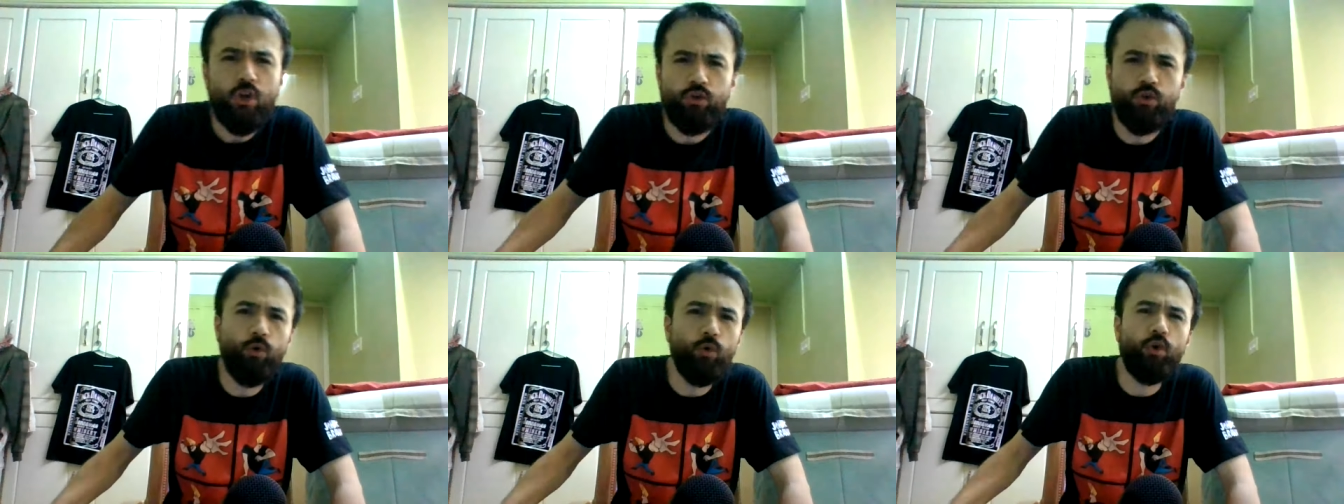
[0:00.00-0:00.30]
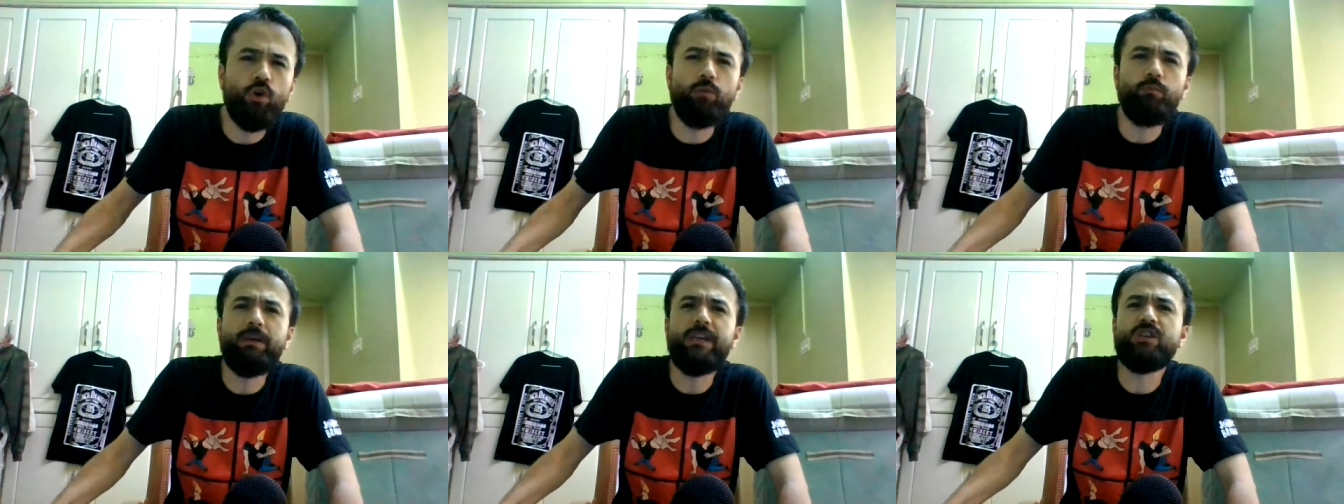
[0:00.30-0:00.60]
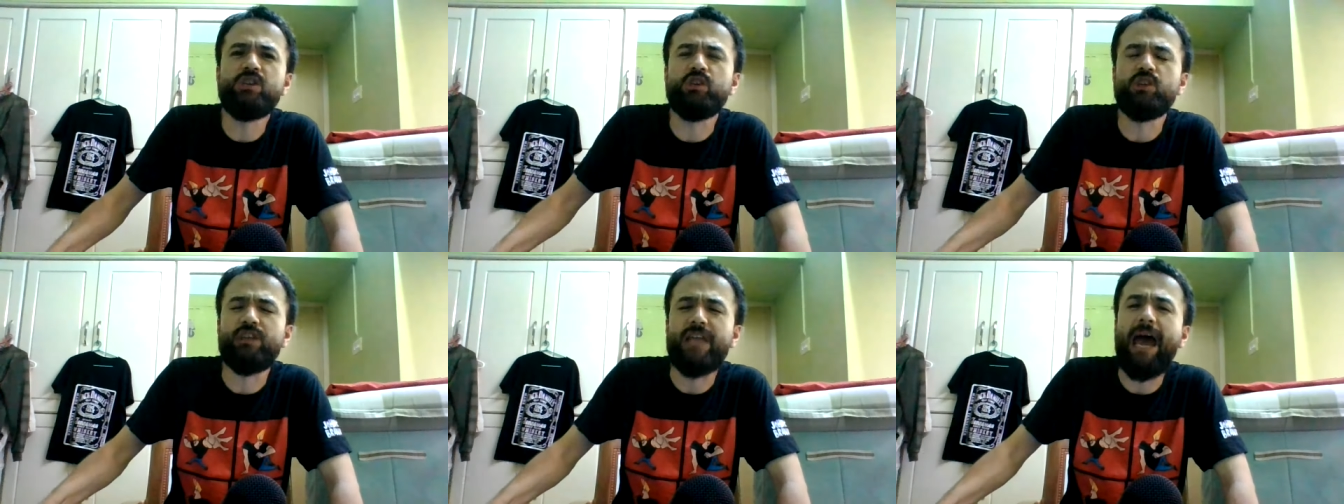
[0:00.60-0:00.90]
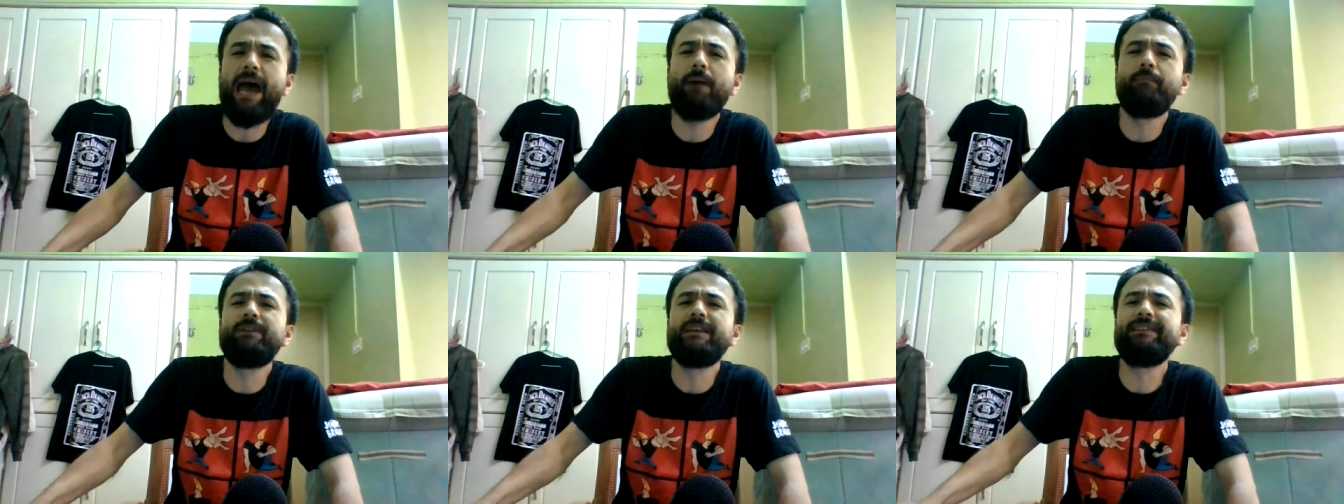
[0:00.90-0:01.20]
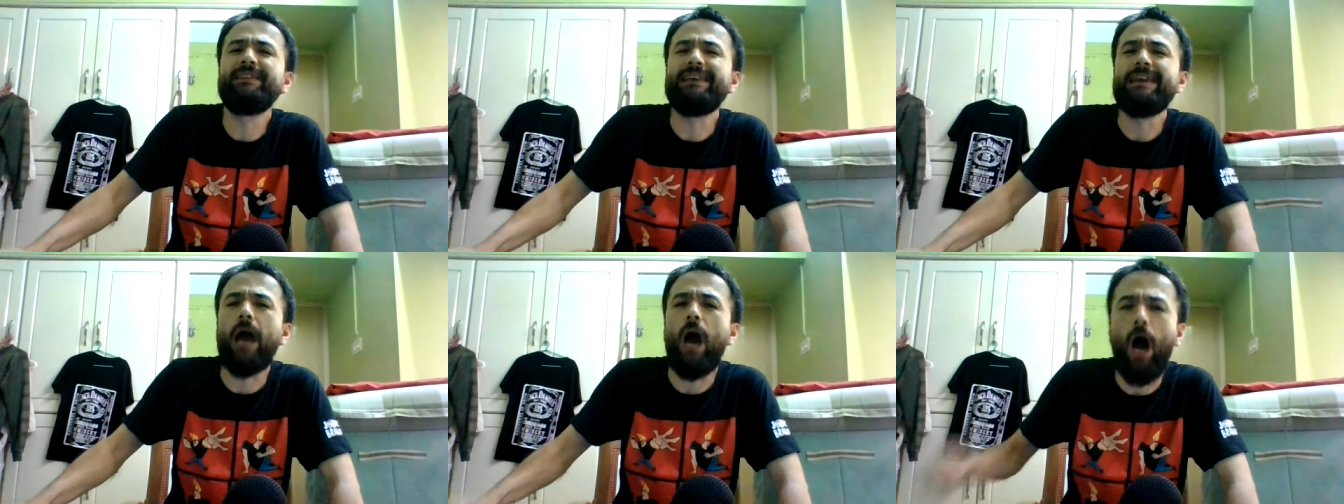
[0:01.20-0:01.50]
you could be stabbed in
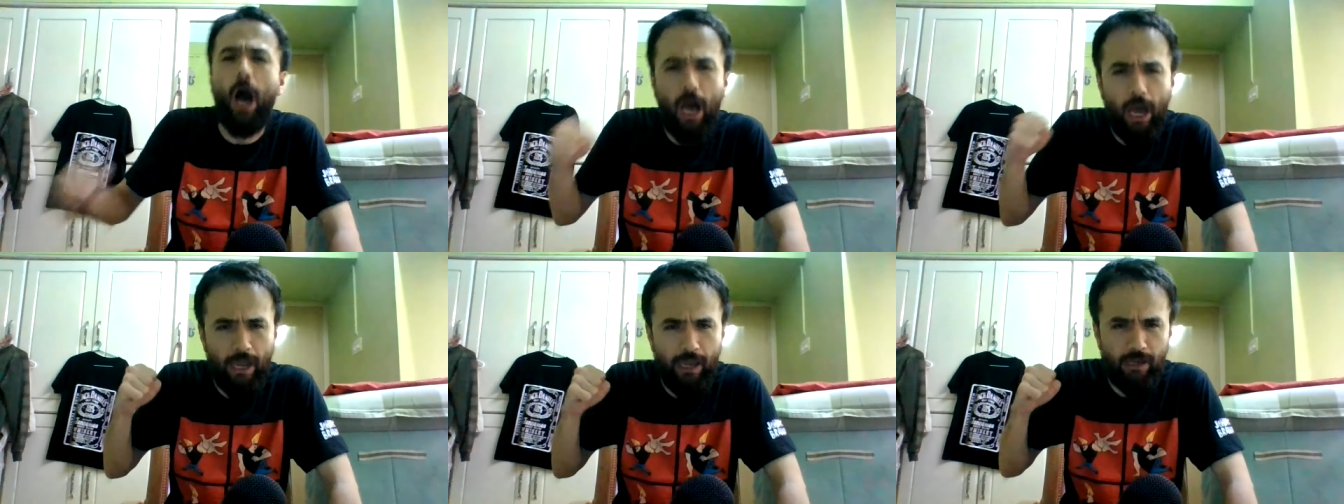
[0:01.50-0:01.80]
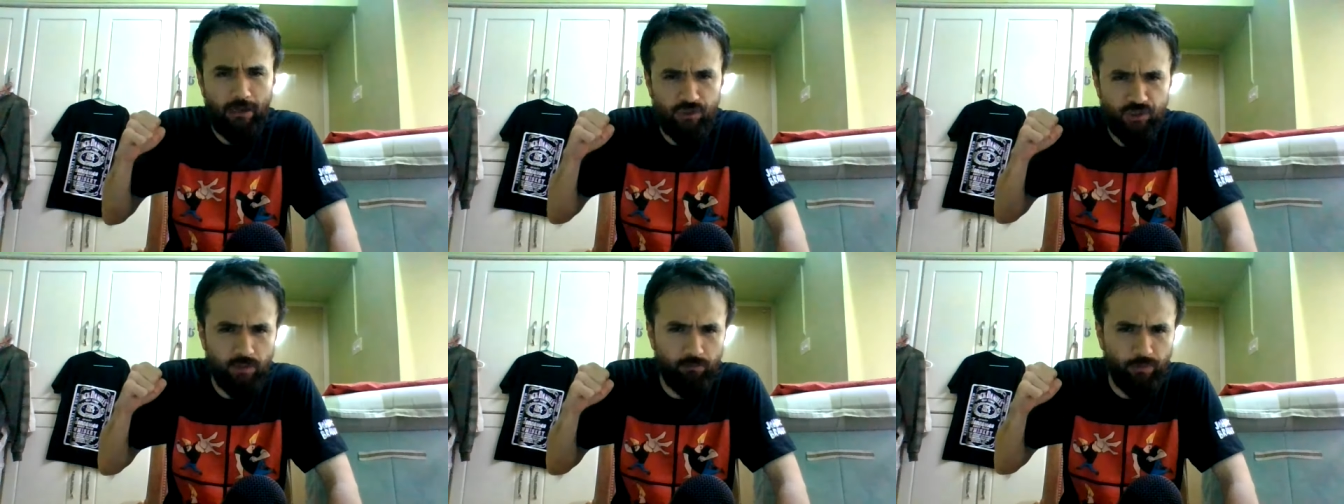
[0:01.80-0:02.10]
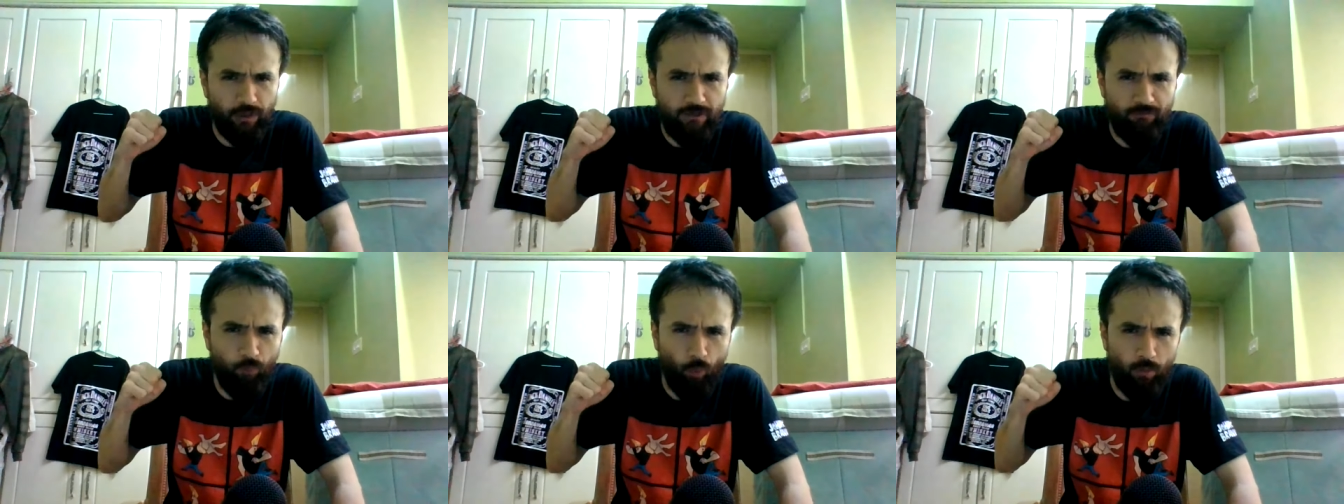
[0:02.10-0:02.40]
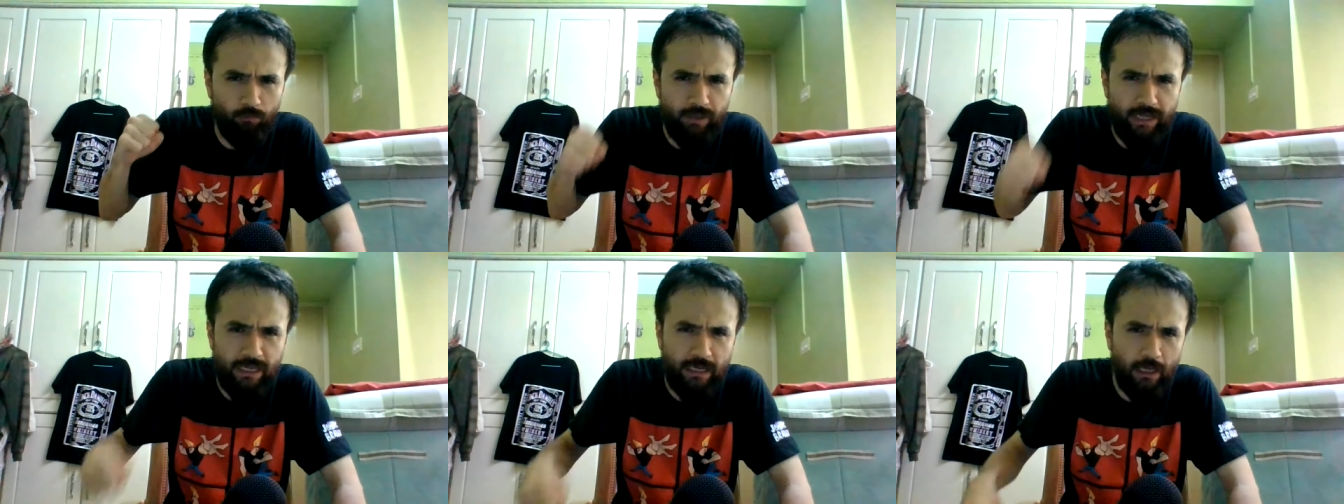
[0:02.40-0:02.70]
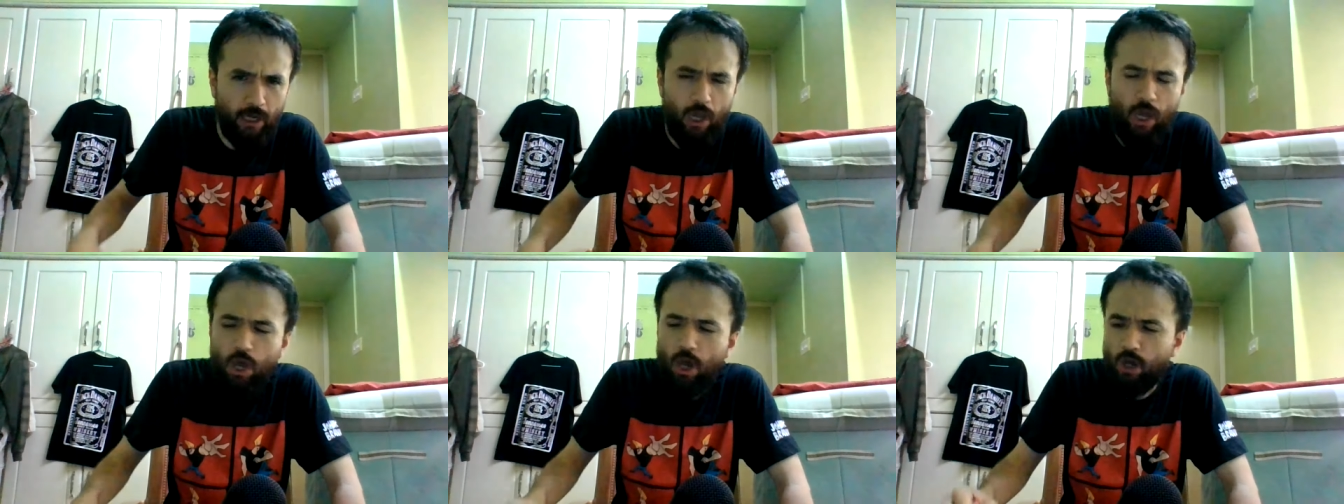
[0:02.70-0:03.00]
the eye simply for
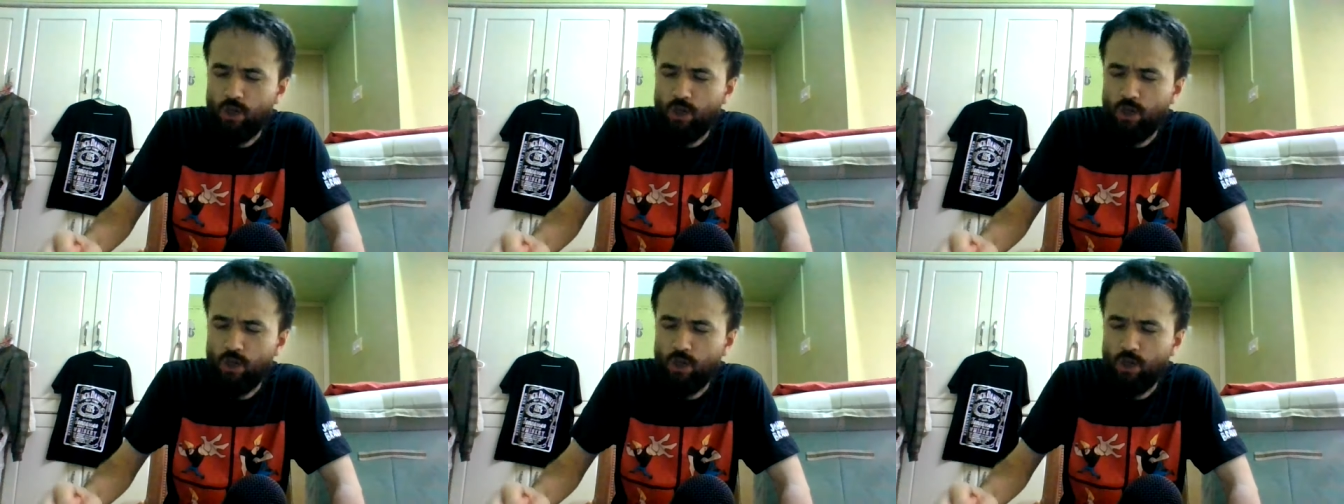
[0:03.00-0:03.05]
being